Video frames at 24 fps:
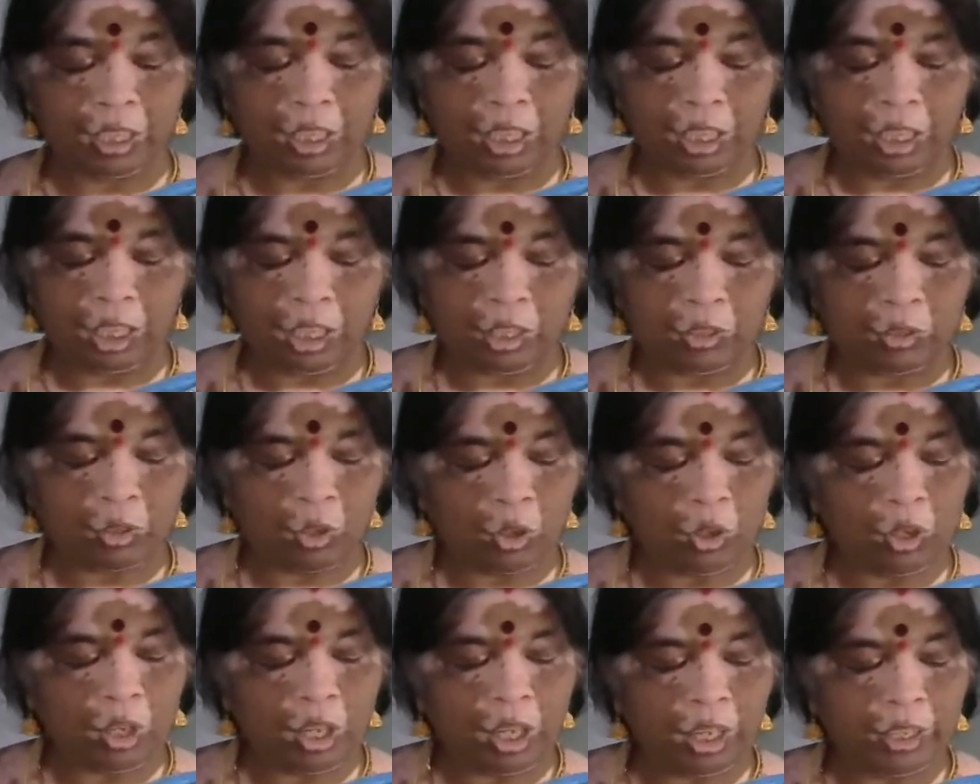
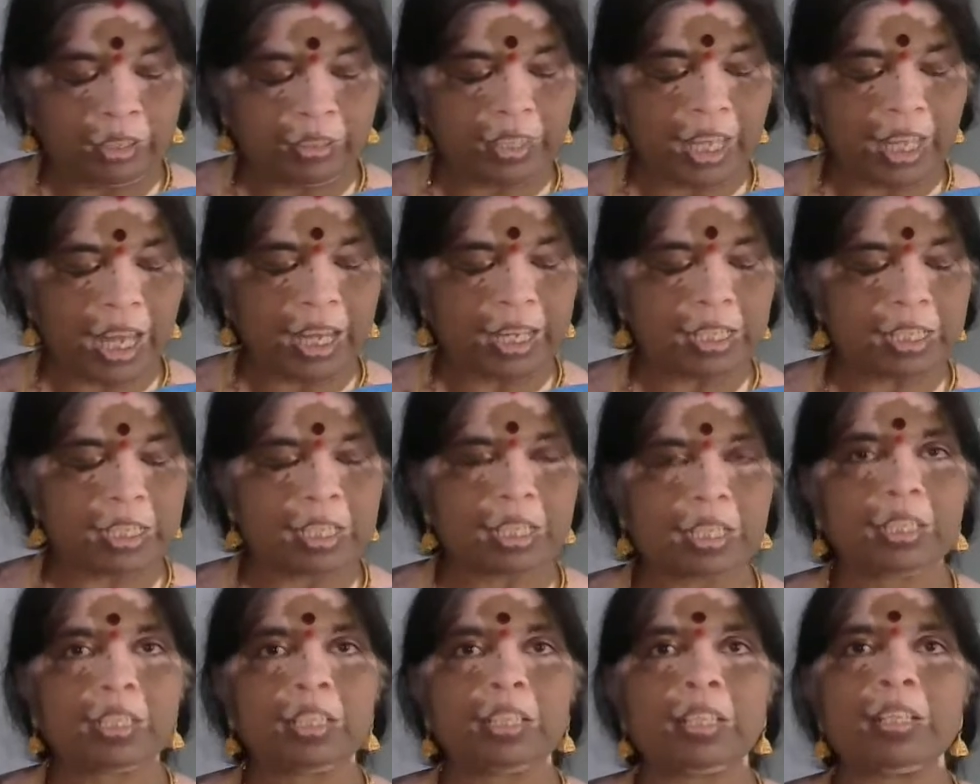So
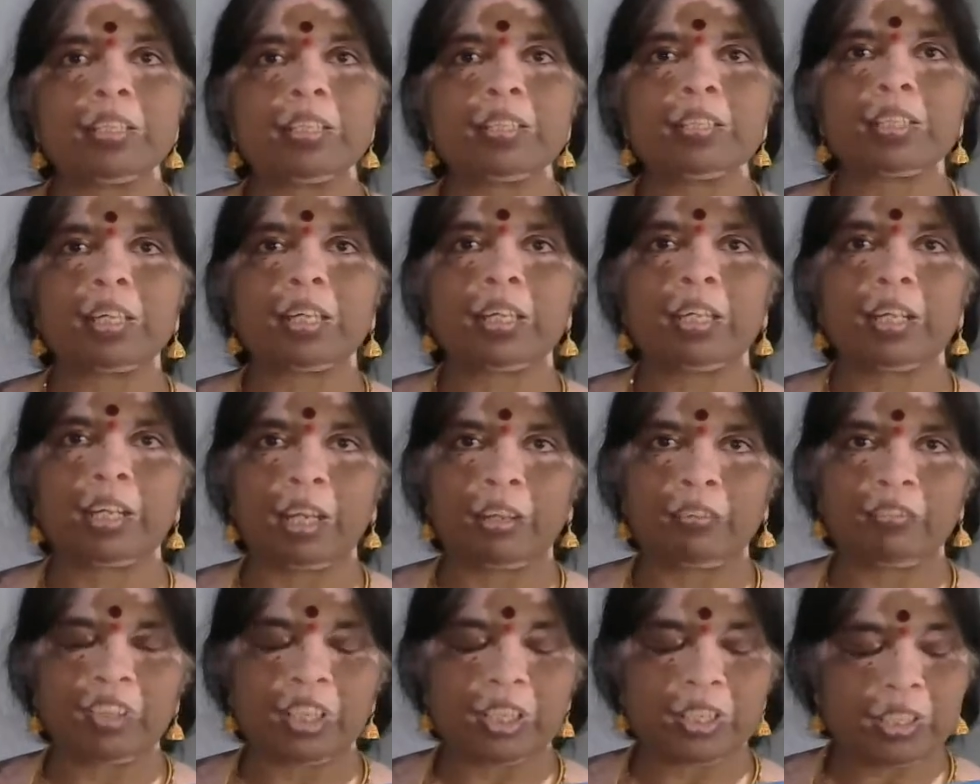that is
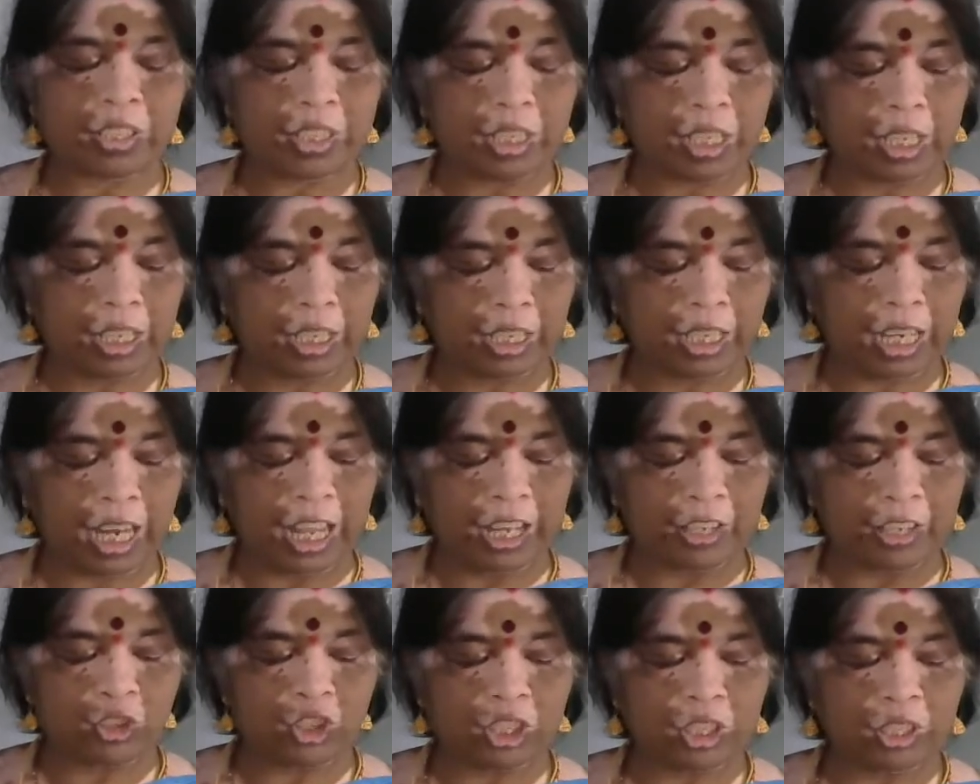rivers,
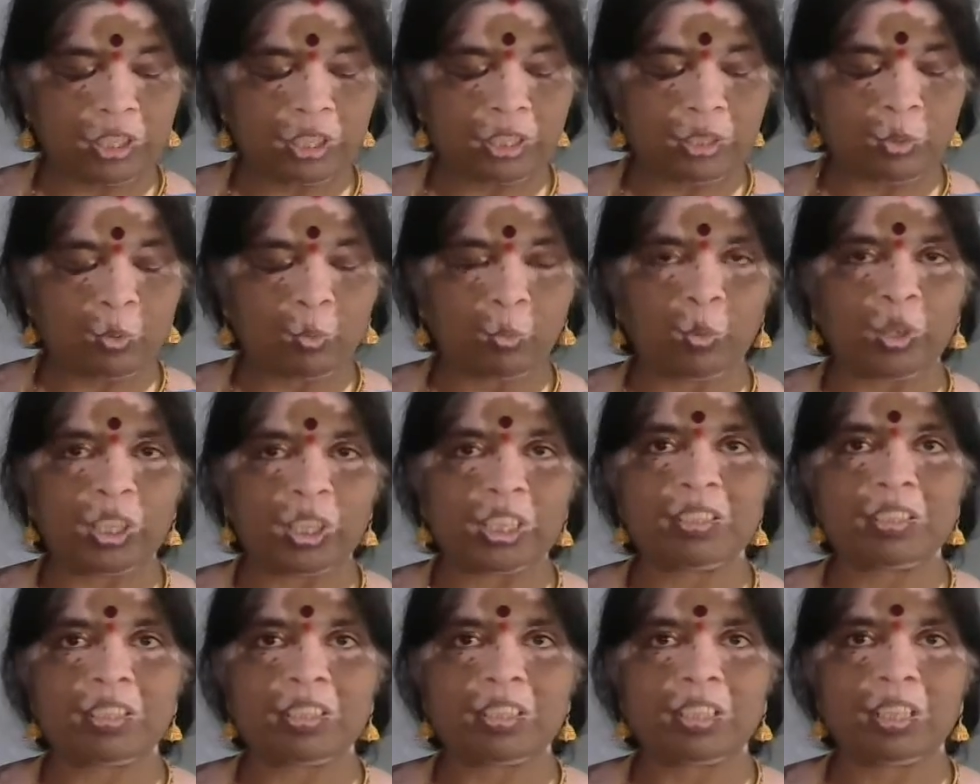glaciers,
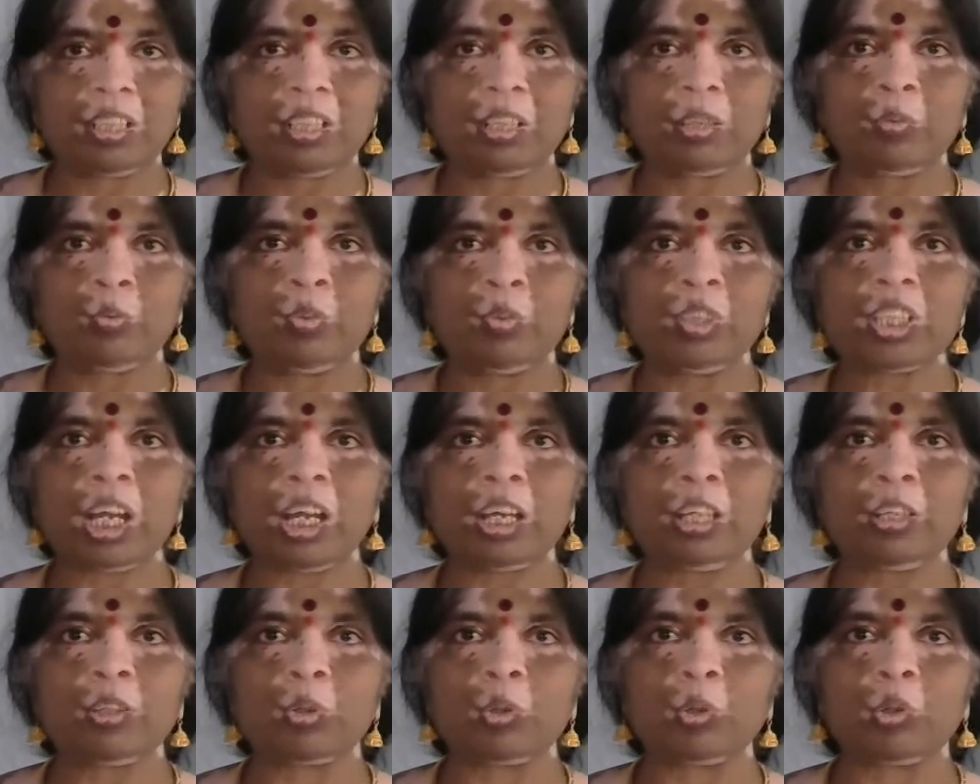winds, which
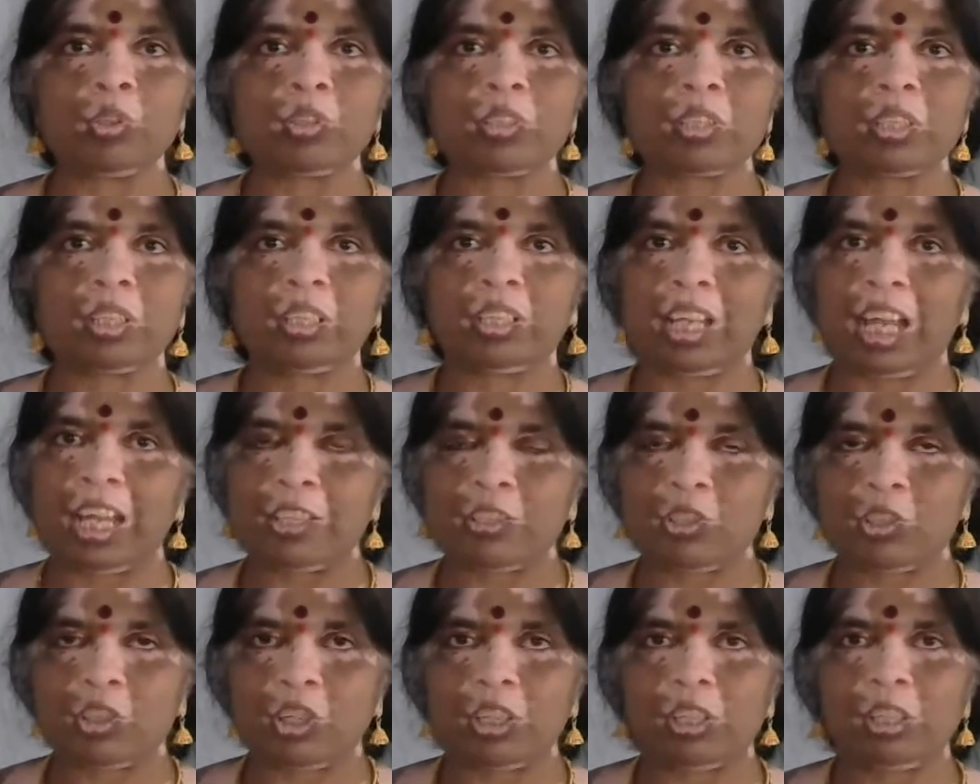are those
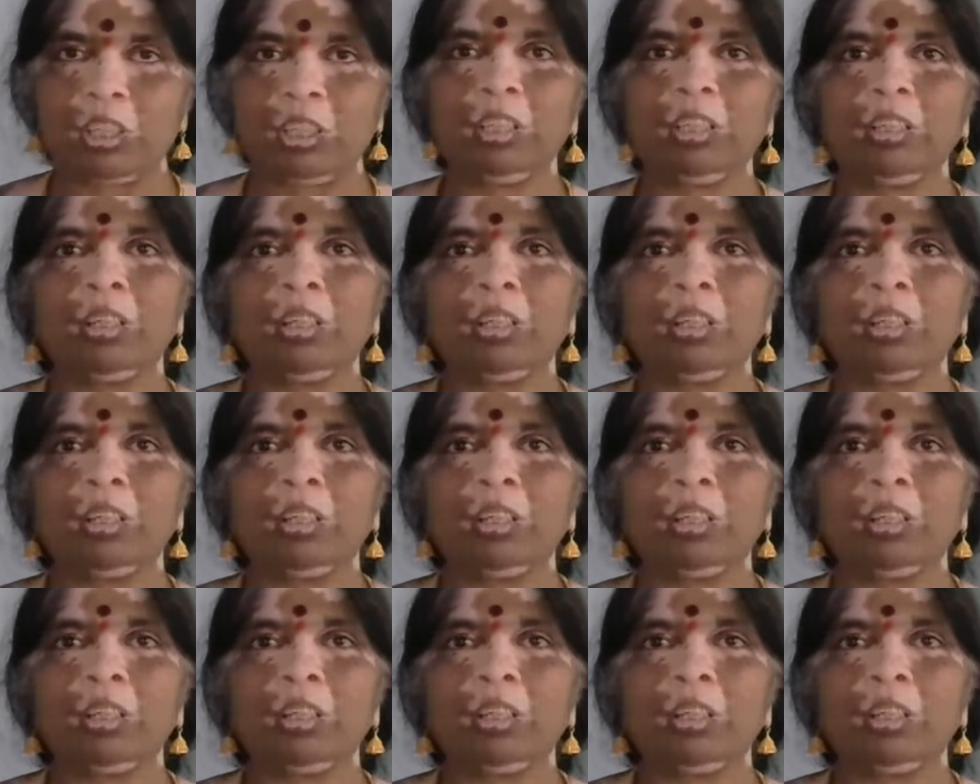natural